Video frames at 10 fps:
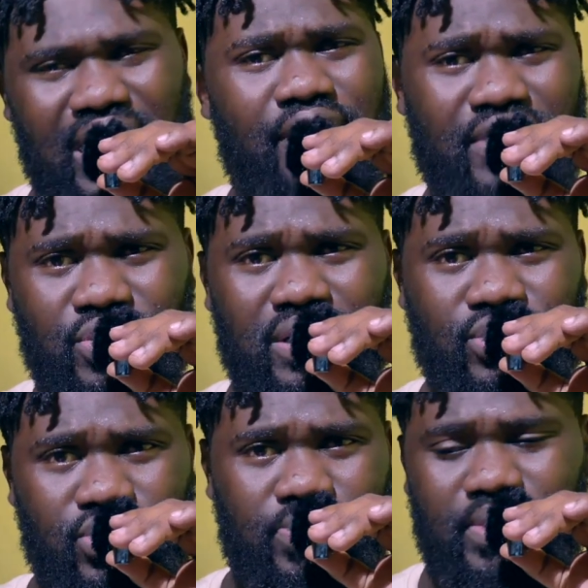I've actually
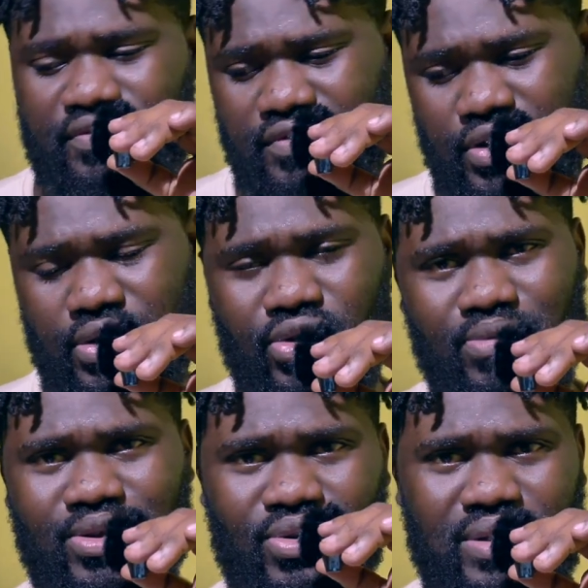dropped it very low
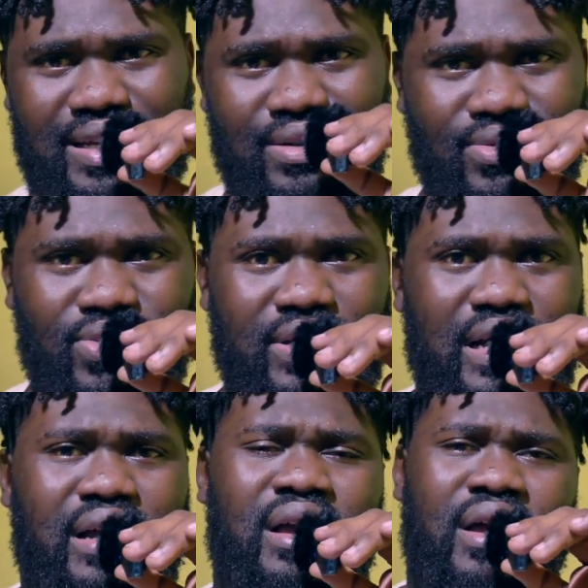because I do know that